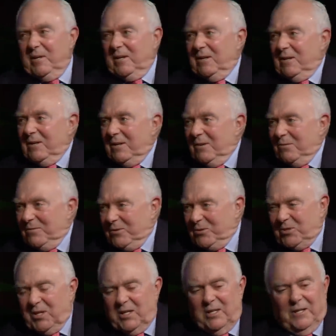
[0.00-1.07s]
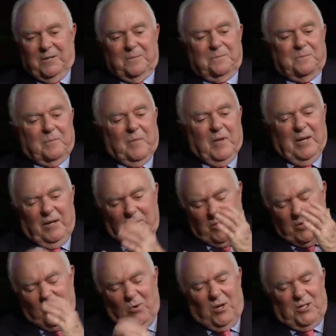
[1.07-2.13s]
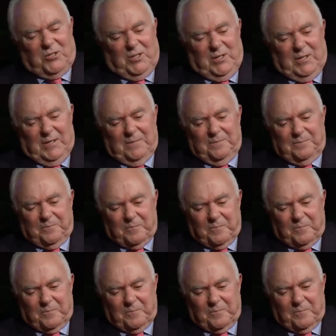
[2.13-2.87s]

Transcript: in uh, Virginia, in, in Washington